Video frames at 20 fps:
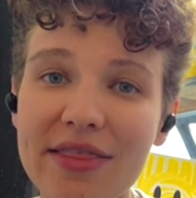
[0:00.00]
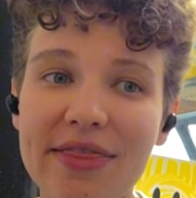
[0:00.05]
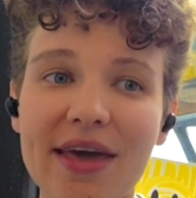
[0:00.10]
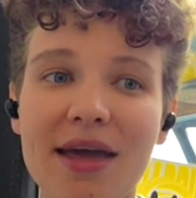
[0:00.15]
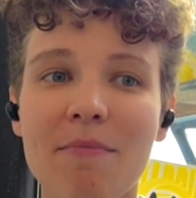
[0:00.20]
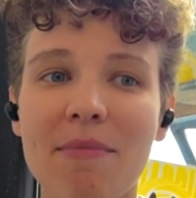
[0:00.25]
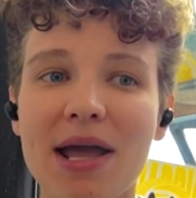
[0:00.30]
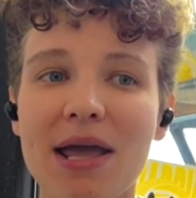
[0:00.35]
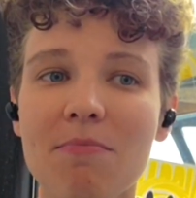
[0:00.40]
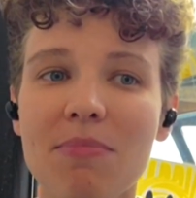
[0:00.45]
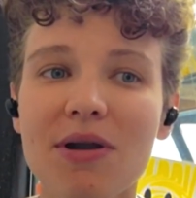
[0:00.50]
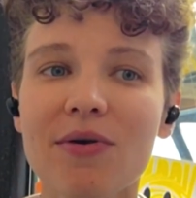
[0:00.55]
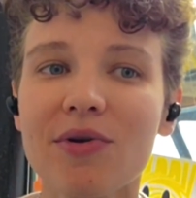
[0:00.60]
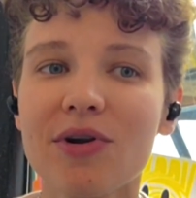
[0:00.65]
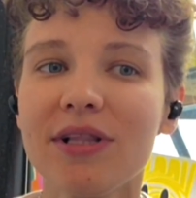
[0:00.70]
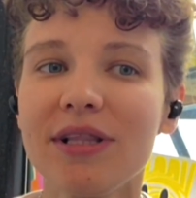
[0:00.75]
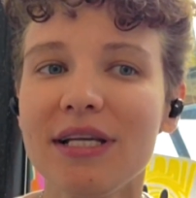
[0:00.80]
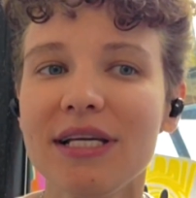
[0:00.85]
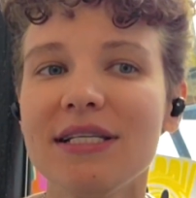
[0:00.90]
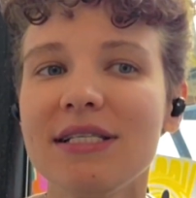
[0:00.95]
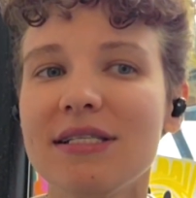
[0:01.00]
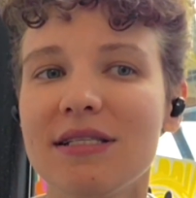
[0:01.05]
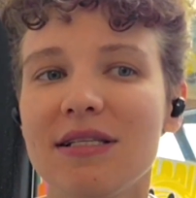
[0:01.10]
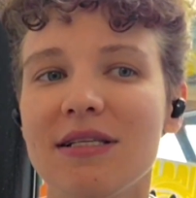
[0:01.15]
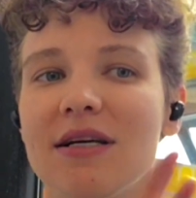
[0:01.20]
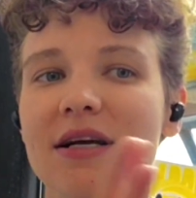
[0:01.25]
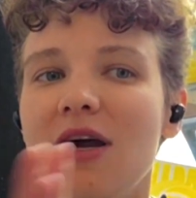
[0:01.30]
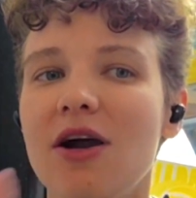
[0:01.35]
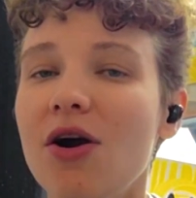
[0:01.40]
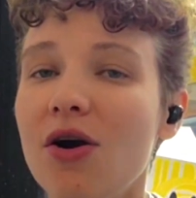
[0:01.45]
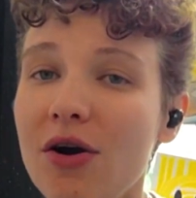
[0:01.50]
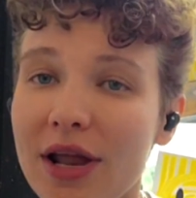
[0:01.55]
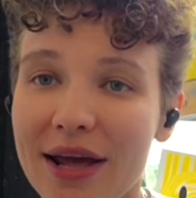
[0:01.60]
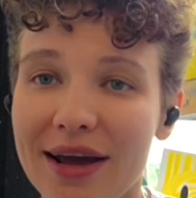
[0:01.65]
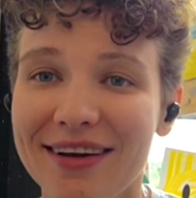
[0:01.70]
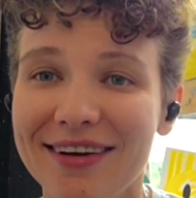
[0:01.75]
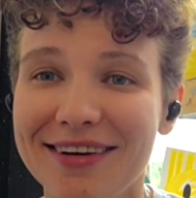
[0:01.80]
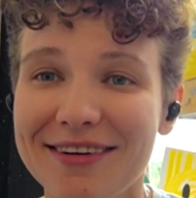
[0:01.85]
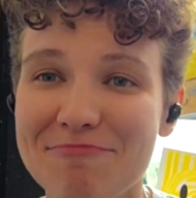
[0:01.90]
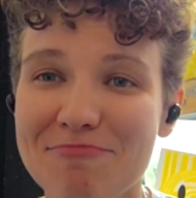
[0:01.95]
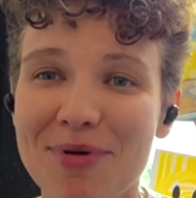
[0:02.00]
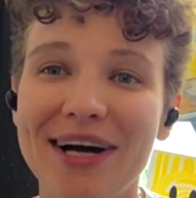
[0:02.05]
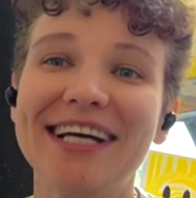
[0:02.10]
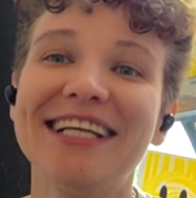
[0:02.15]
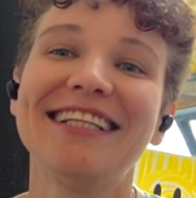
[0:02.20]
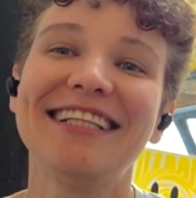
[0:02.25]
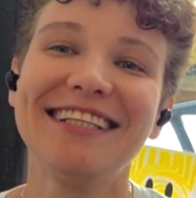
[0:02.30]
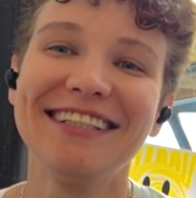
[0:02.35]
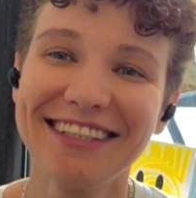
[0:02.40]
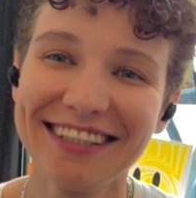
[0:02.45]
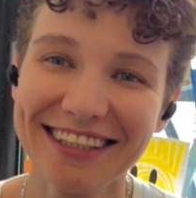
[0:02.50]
they may be released earlier, but